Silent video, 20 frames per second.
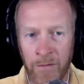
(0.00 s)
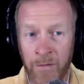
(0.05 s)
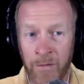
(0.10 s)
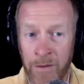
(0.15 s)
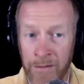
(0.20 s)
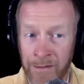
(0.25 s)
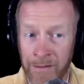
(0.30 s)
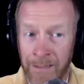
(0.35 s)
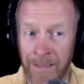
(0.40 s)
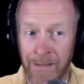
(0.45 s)

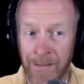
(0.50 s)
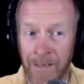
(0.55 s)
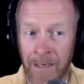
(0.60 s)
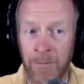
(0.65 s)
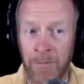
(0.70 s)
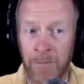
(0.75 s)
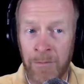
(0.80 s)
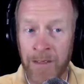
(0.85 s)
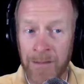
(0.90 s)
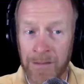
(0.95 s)
because that
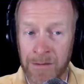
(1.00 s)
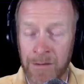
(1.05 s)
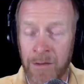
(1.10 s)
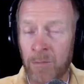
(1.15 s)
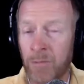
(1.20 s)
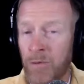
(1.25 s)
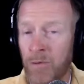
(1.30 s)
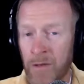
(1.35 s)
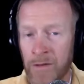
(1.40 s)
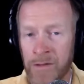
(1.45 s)
timeline is still
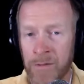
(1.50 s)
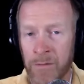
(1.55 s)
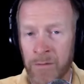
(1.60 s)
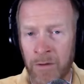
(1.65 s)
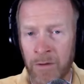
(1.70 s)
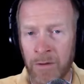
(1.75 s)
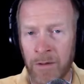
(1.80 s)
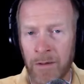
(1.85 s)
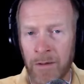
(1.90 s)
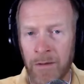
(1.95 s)
plausible.